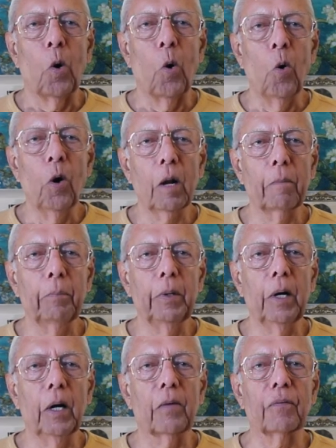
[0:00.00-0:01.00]
Over a
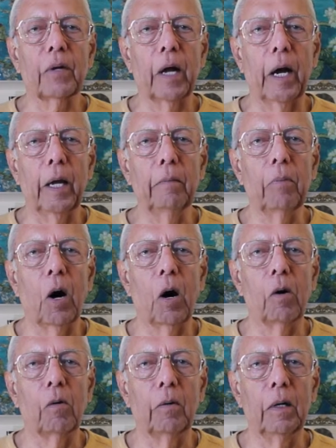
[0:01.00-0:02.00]
period of time,
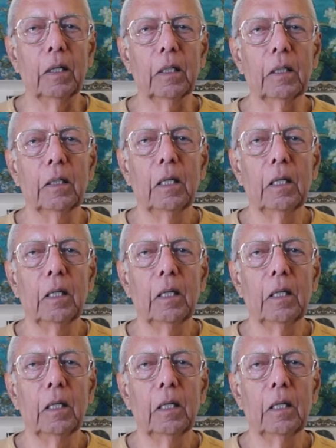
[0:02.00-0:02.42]
however,